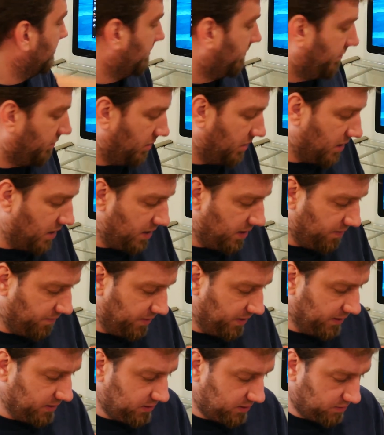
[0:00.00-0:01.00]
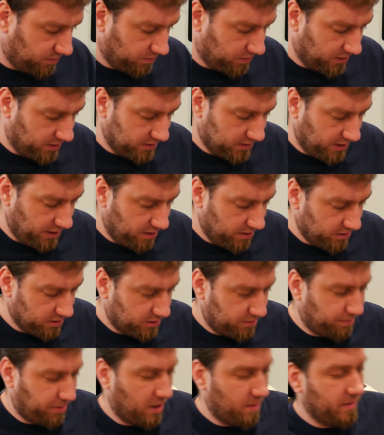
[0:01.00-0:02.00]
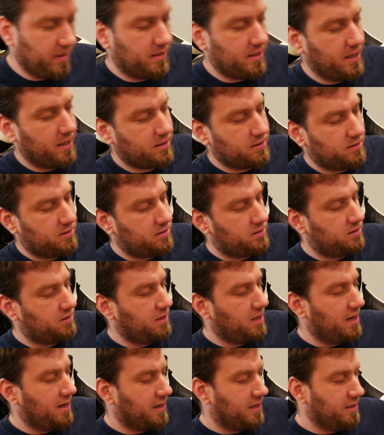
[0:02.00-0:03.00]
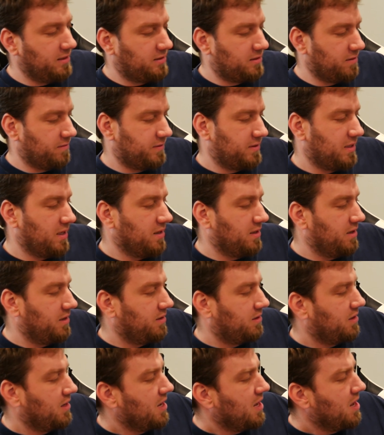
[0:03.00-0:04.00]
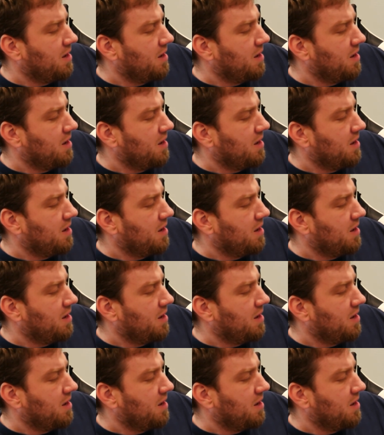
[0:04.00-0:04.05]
for all of this was I used Permatex adhesive sealant,